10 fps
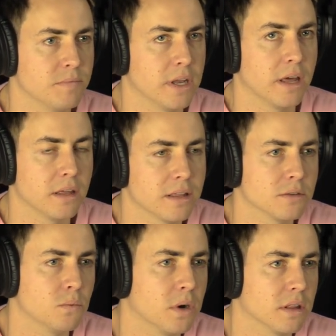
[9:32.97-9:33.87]
And I think
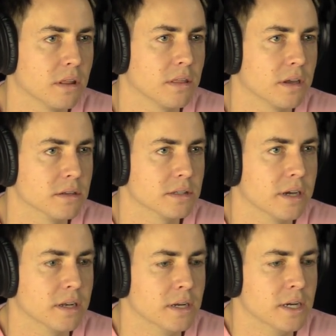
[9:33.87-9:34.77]
that's one of the things
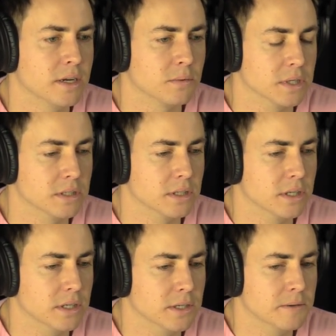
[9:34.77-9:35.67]
that we
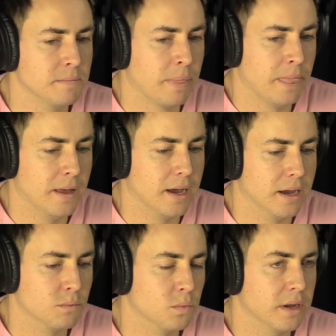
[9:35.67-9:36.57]
see uh,
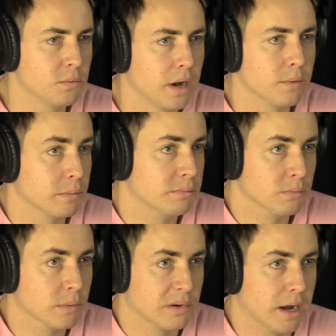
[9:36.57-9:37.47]
and, and why we're,
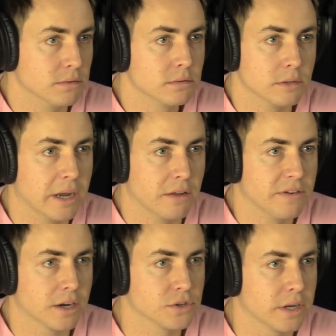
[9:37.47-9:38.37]
we're proud to manufacture yeah.